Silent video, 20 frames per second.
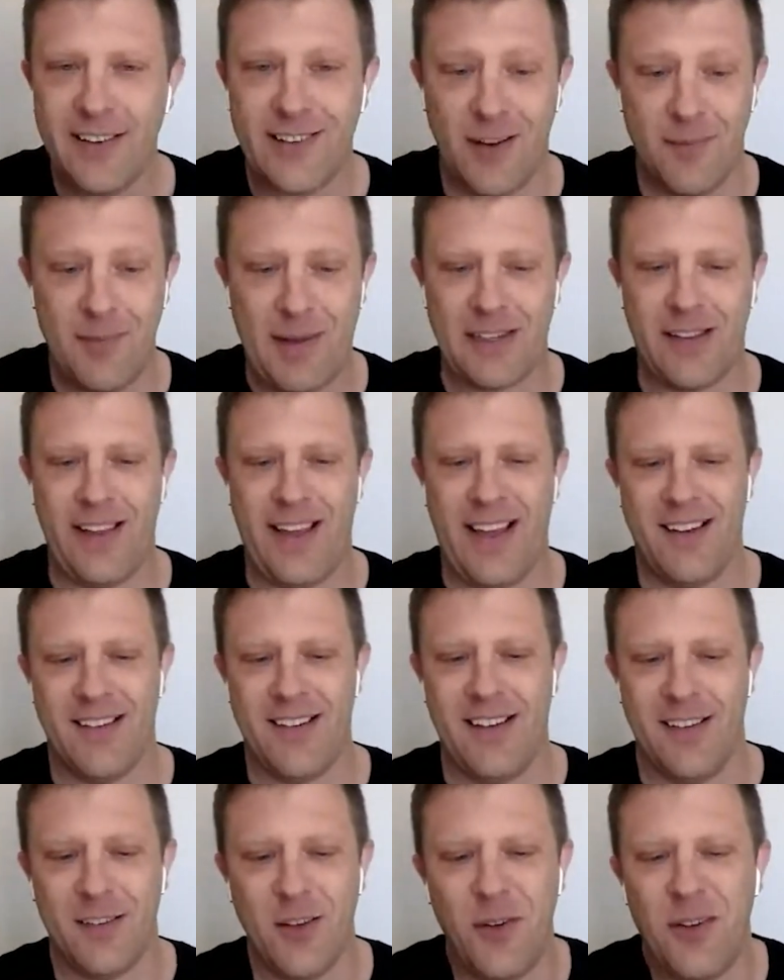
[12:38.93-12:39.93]
Going back to the
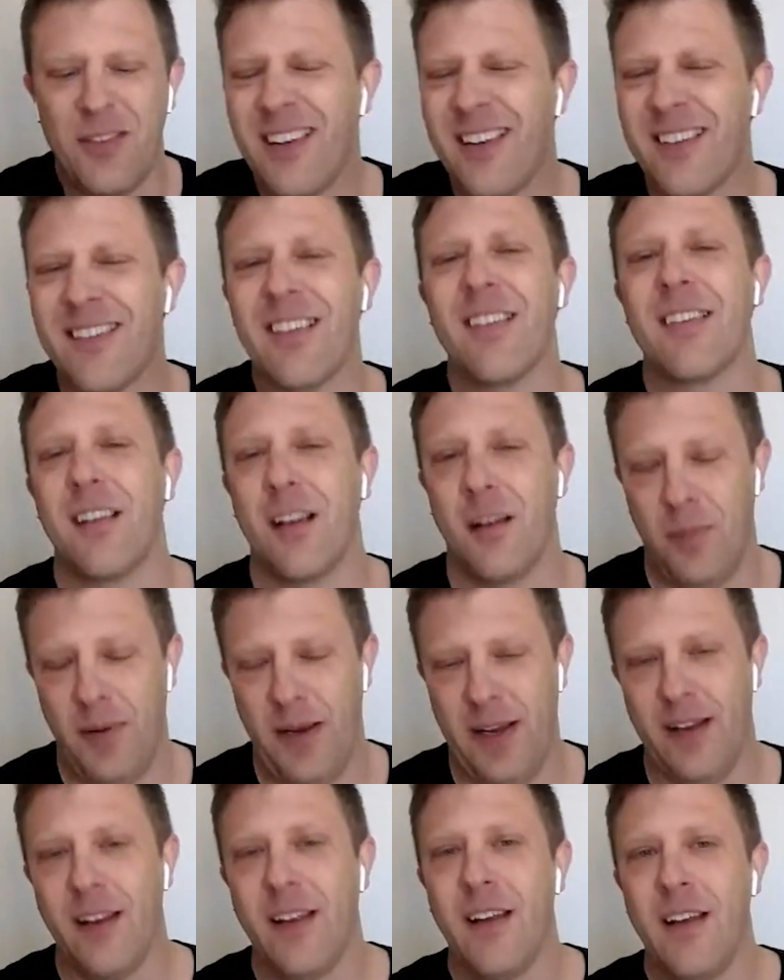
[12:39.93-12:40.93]
editor. So it's just a little
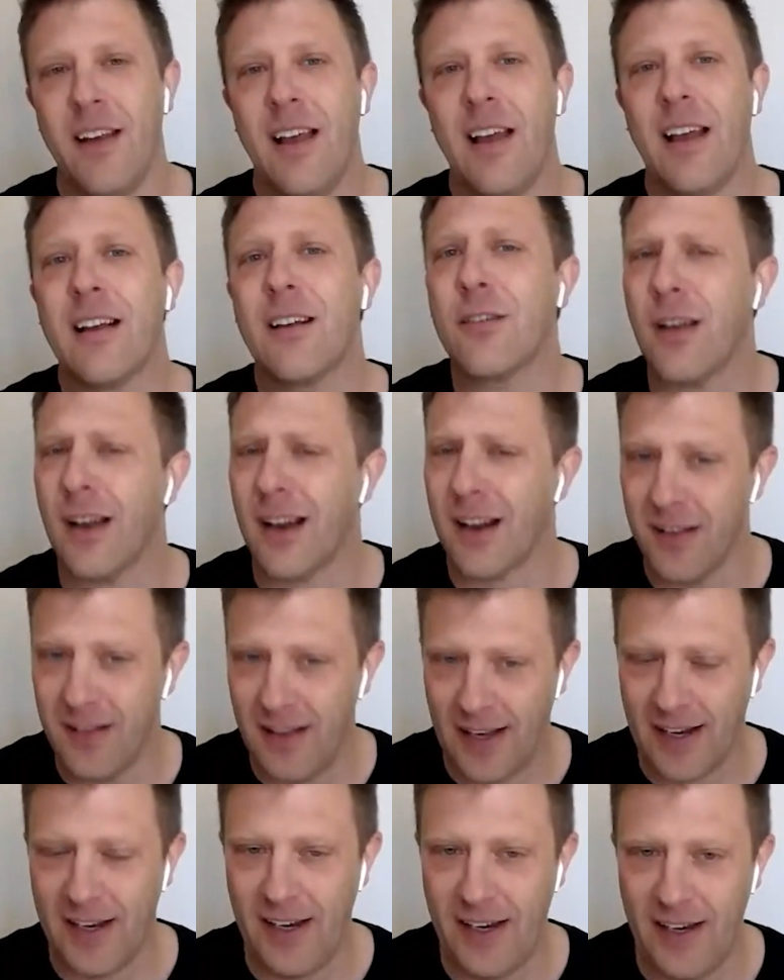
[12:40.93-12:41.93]
bit sort of
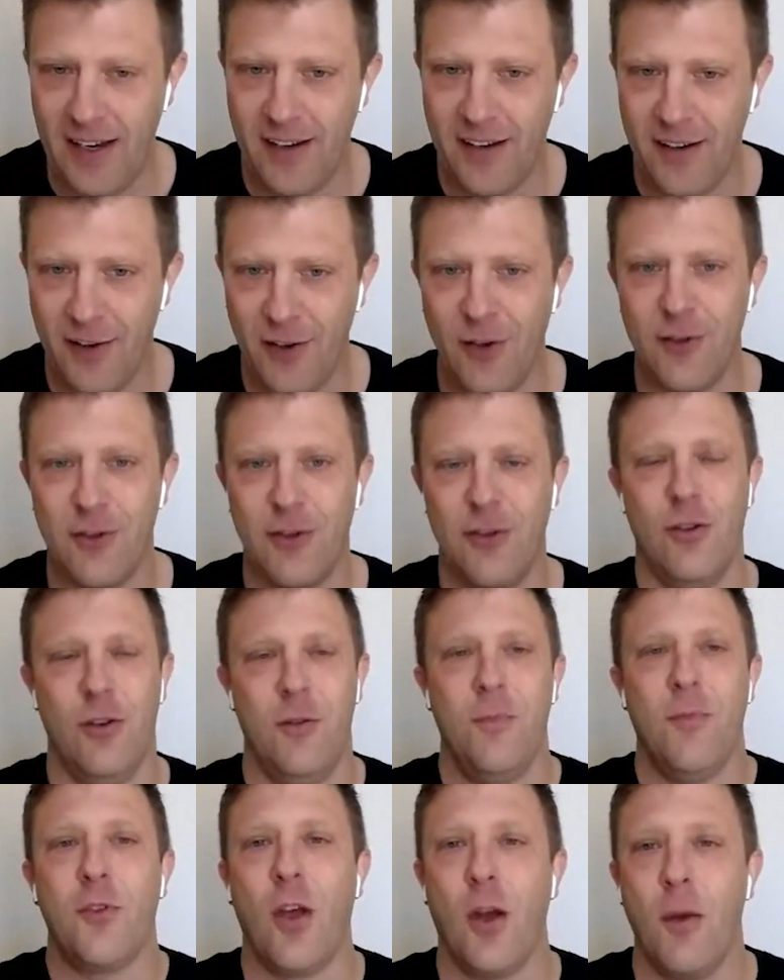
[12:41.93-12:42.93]
clunky, to do.
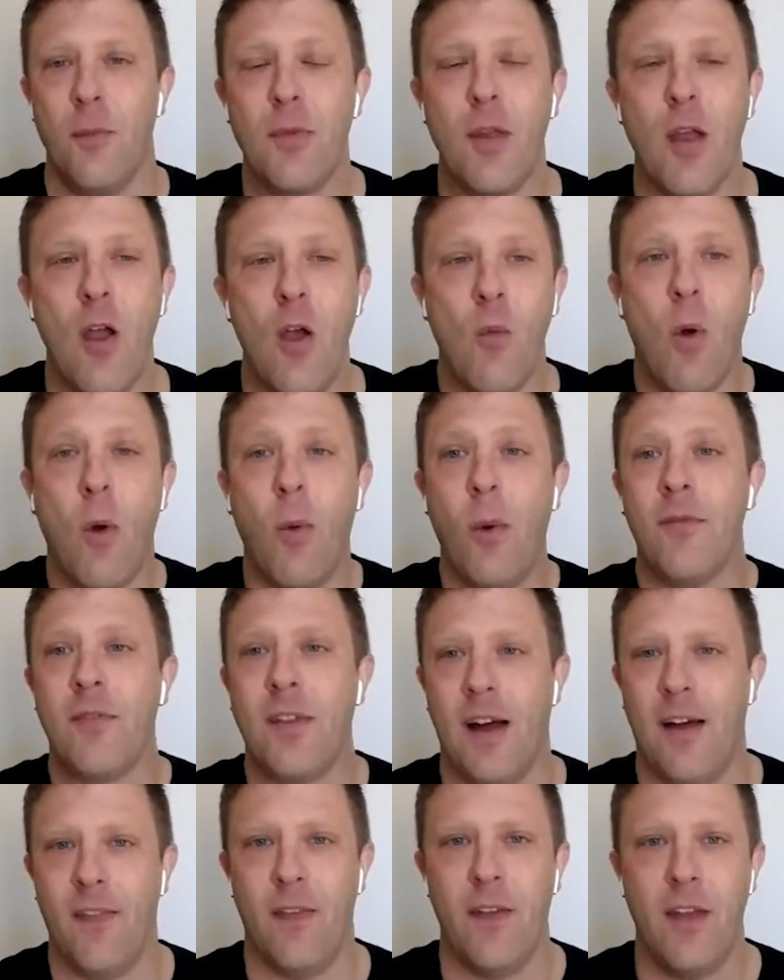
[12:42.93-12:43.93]
So what we've
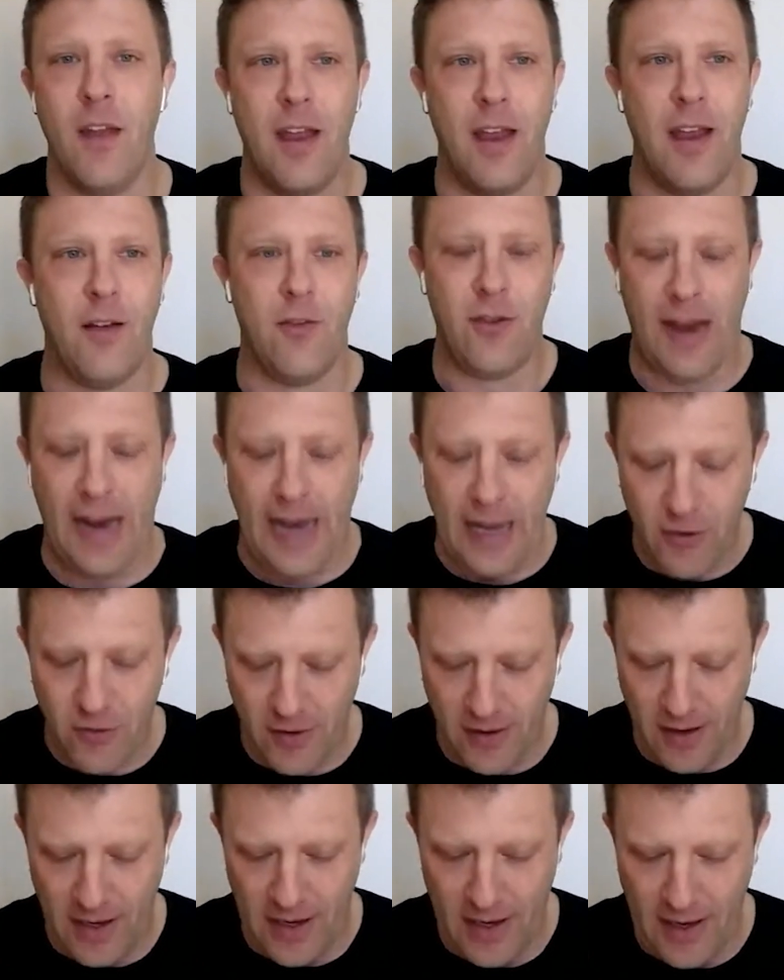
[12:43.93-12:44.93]
done,
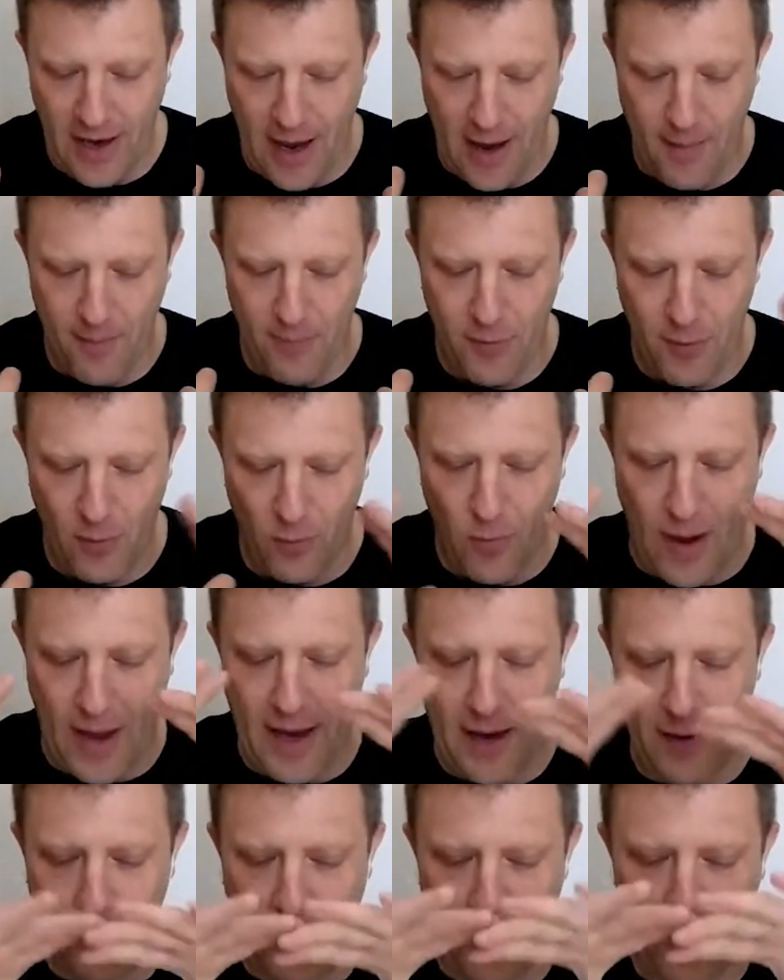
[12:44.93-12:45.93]
changed the
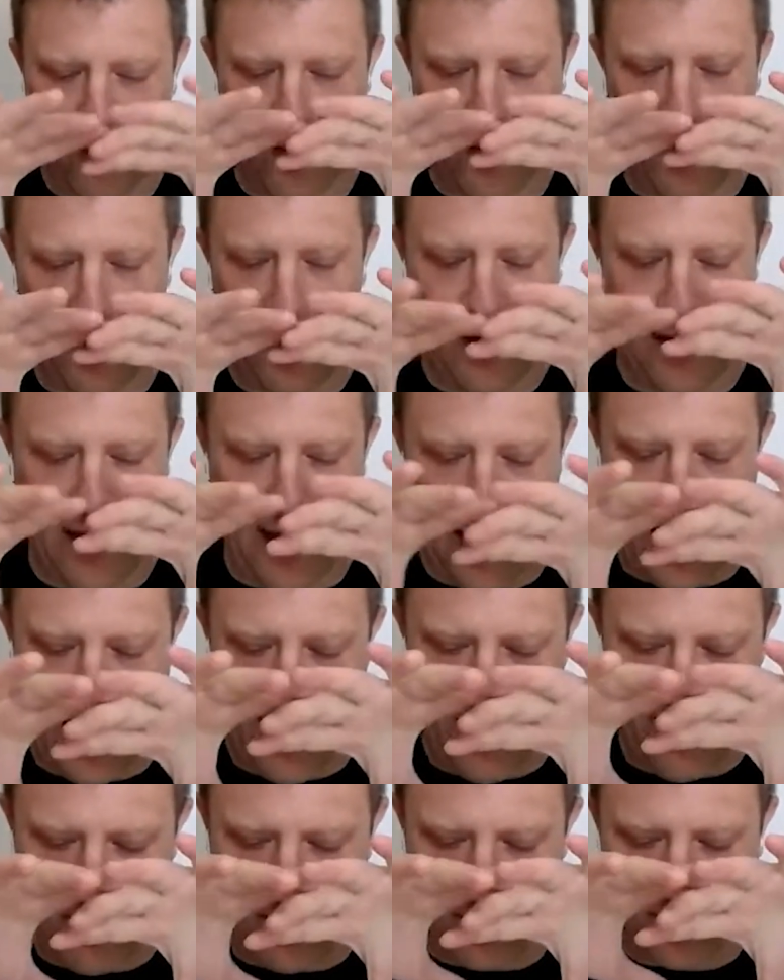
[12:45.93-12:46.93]
way in which
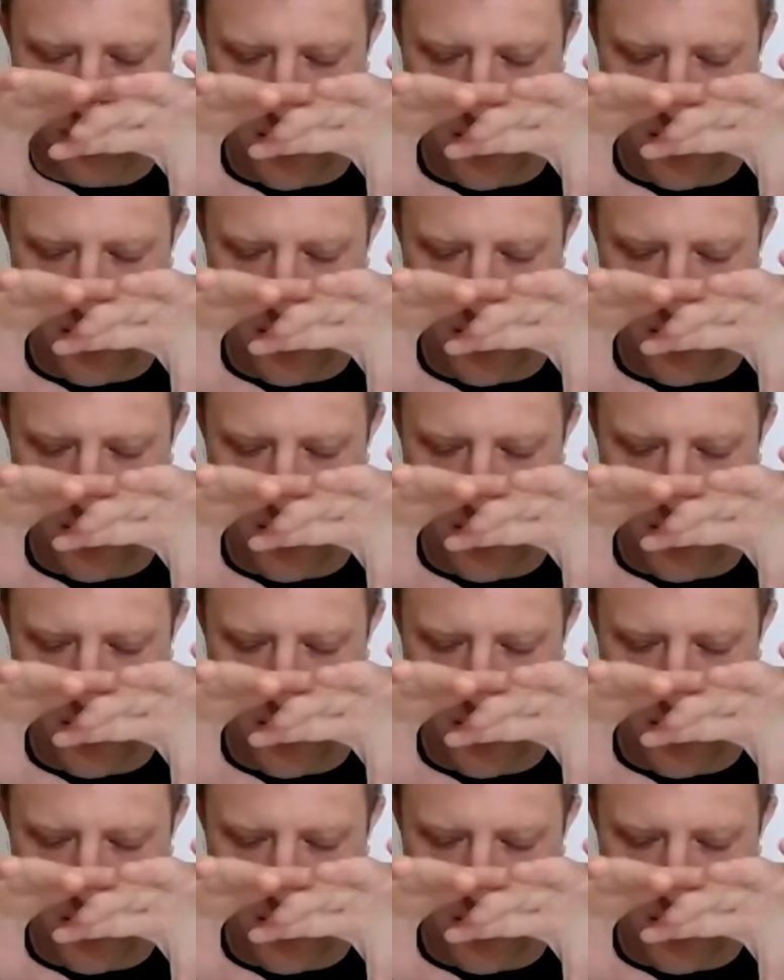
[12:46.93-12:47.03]
the